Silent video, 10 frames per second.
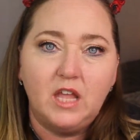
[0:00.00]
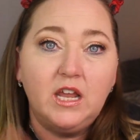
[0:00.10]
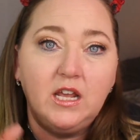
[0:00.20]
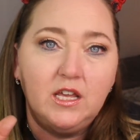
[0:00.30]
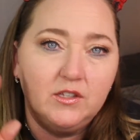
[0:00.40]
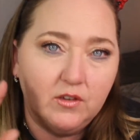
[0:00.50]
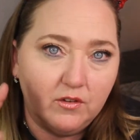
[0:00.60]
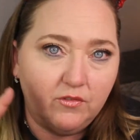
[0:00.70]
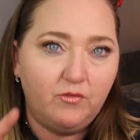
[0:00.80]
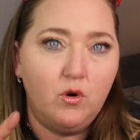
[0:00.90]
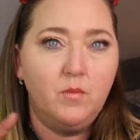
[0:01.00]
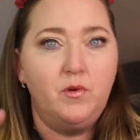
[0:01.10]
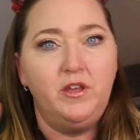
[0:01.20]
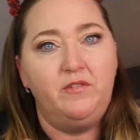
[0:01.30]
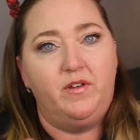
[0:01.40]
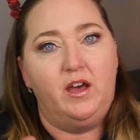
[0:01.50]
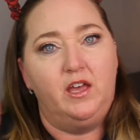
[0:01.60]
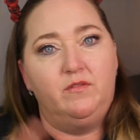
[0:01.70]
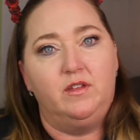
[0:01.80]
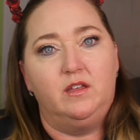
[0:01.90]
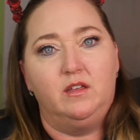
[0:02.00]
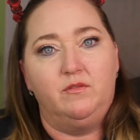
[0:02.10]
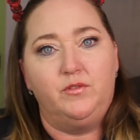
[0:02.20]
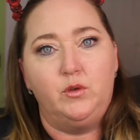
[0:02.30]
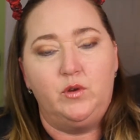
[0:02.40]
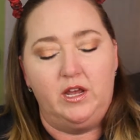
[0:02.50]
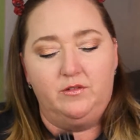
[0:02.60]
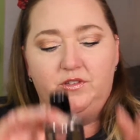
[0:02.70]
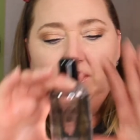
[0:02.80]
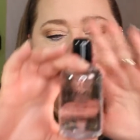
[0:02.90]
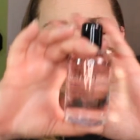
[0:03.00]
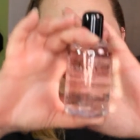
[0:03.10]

It is 4.5 fluid ounces